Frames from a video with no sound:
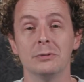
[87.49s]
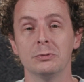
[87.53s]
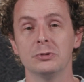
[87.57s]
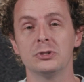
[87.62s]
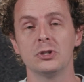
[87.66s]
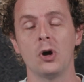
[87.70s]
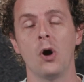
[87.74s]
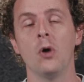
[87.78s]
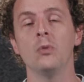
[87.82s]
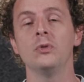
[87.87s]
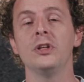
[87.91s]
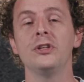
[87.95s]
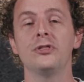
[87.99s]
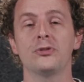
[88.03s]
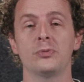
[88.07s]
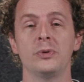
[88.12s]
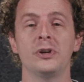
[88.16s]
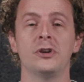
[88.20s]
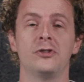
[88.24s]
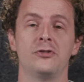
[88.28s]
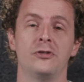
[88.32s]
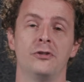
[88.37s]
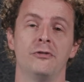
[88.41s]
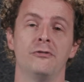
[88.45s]
It was only
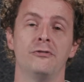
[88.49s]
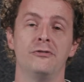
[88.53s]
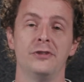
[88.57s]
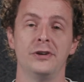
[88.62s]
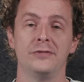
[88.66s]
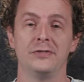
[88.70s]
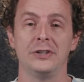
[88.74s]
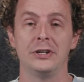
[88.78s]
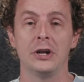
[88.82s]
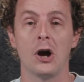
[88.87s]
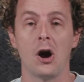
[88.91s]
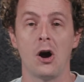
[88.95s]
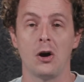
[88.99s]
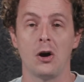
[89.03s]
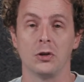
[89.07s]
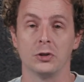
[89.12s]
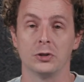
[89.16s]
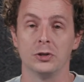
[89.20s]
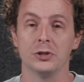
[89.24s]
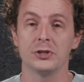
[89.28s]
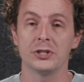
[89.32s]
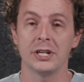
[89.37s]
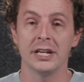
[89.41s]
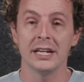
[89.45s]

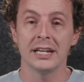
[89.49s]
$350